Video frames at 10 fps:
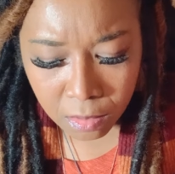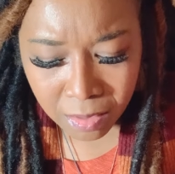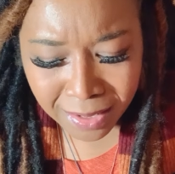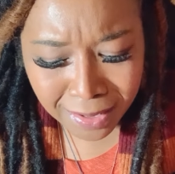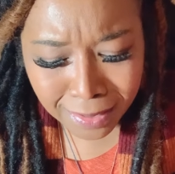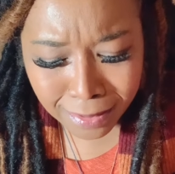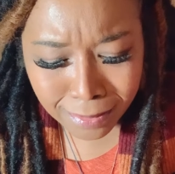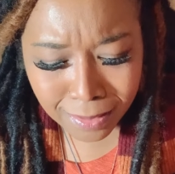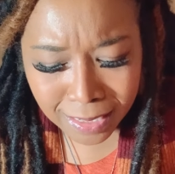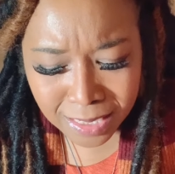yeah,
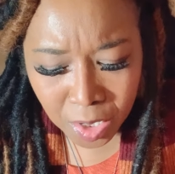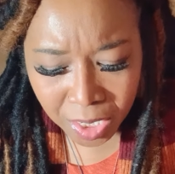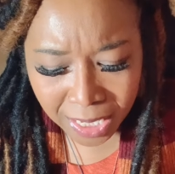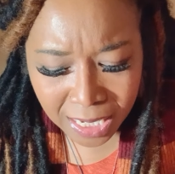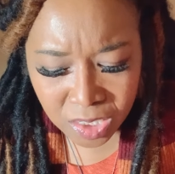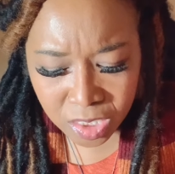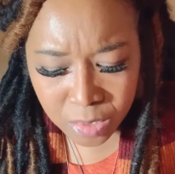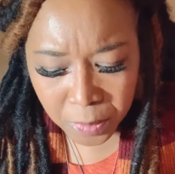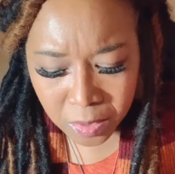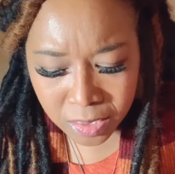it's going to catch this
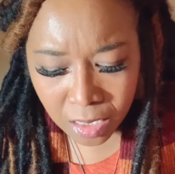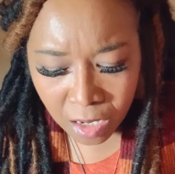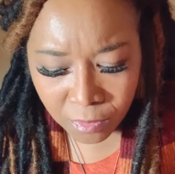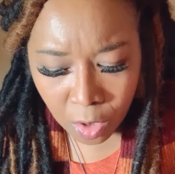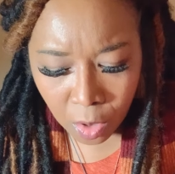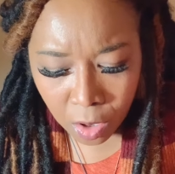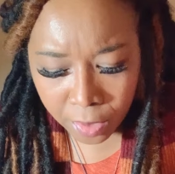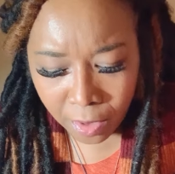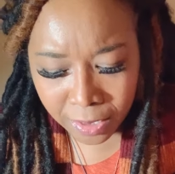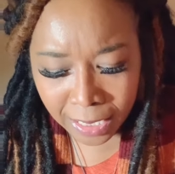person off guard,
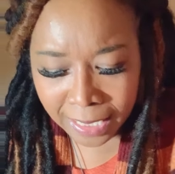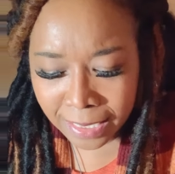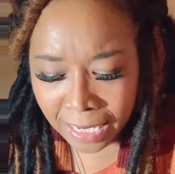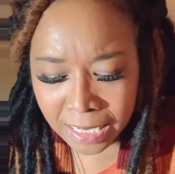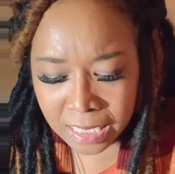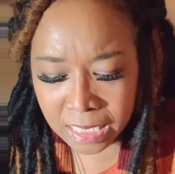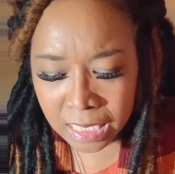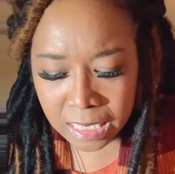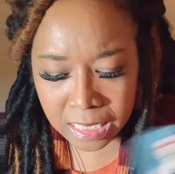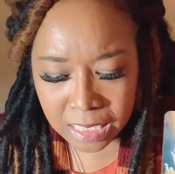or like they didn't see
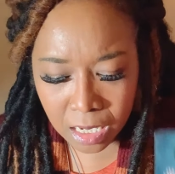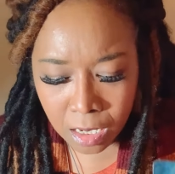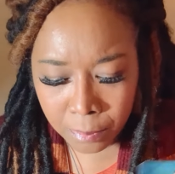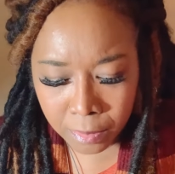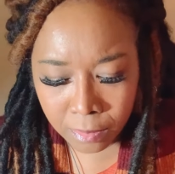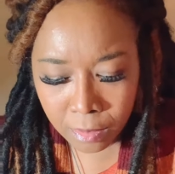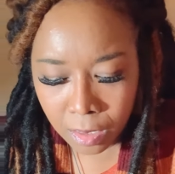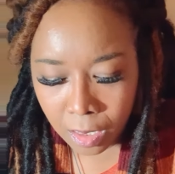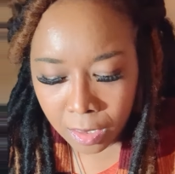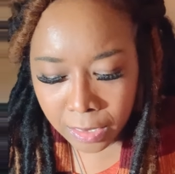this coming.
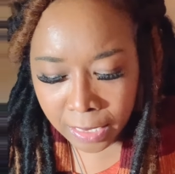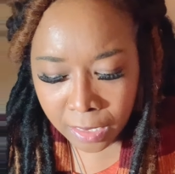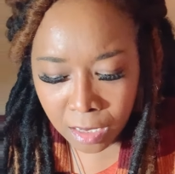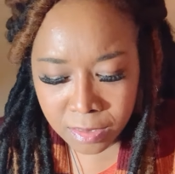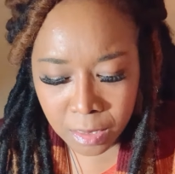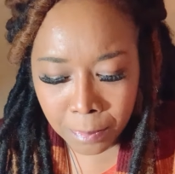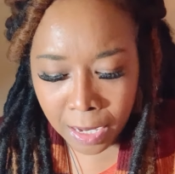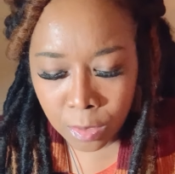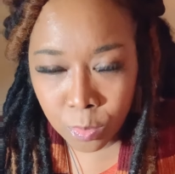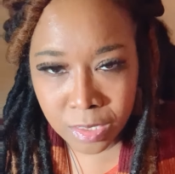They thought
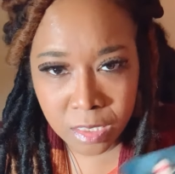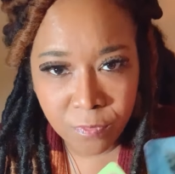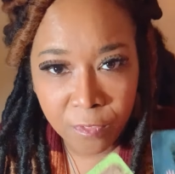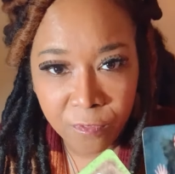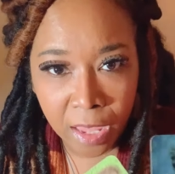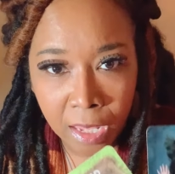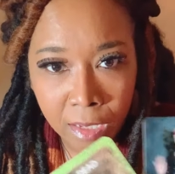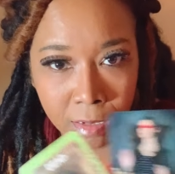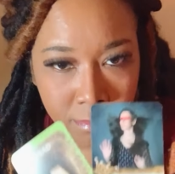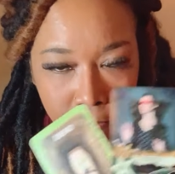somebody was for fake
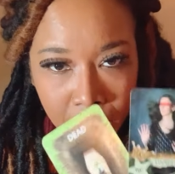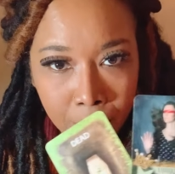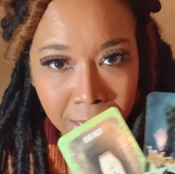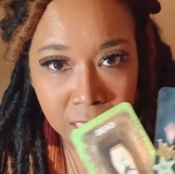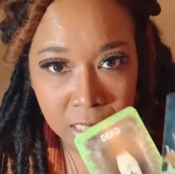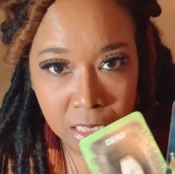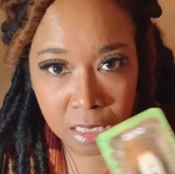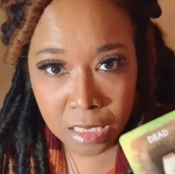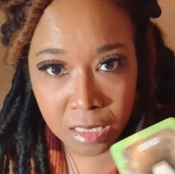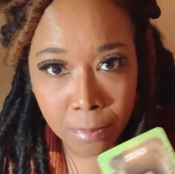and they about to see
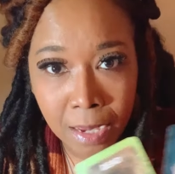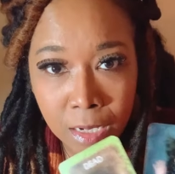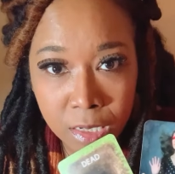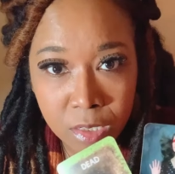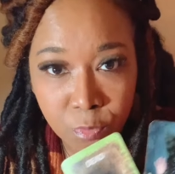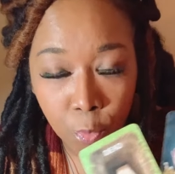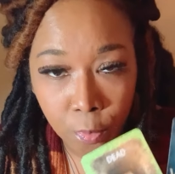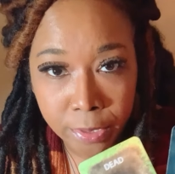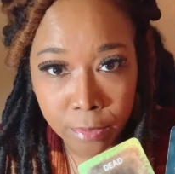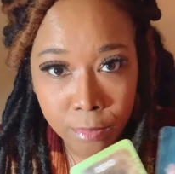that somebody is for
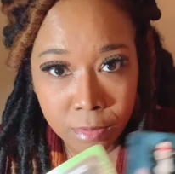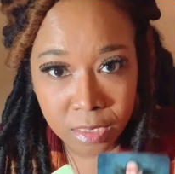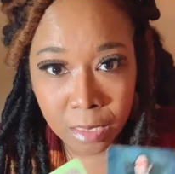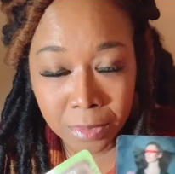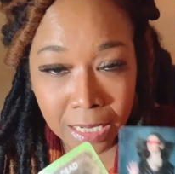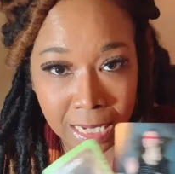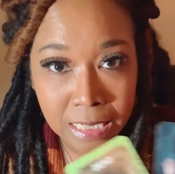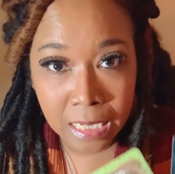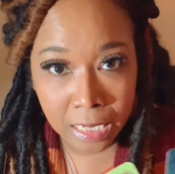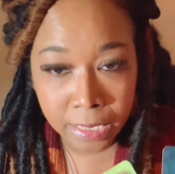real. Something
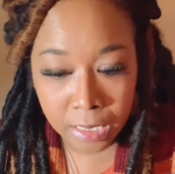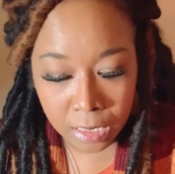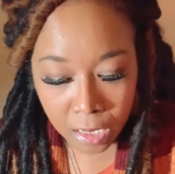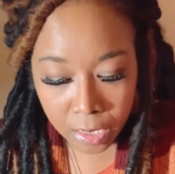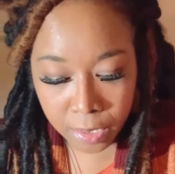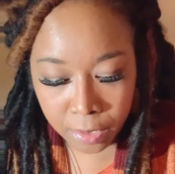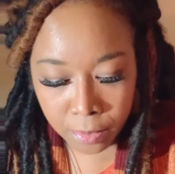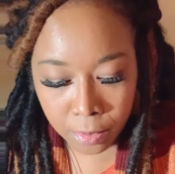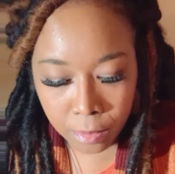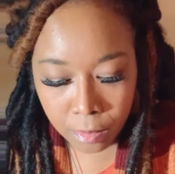has ended
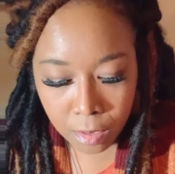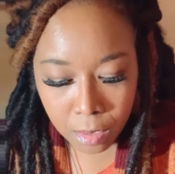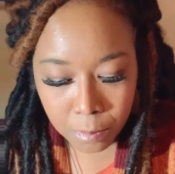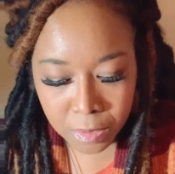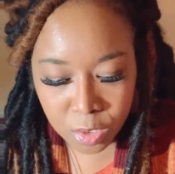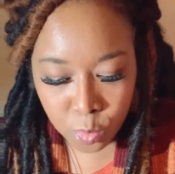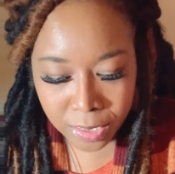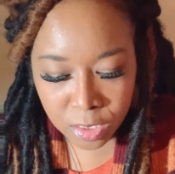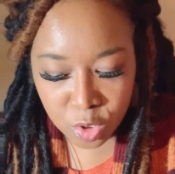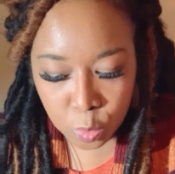here
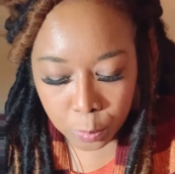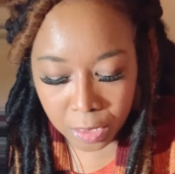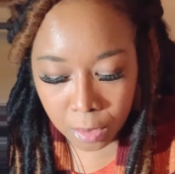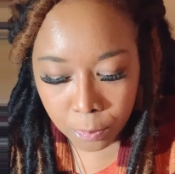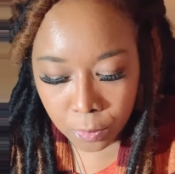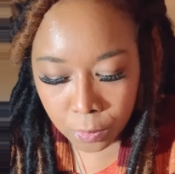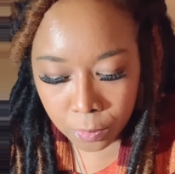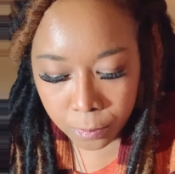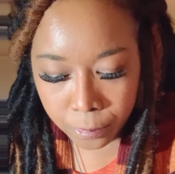between two people.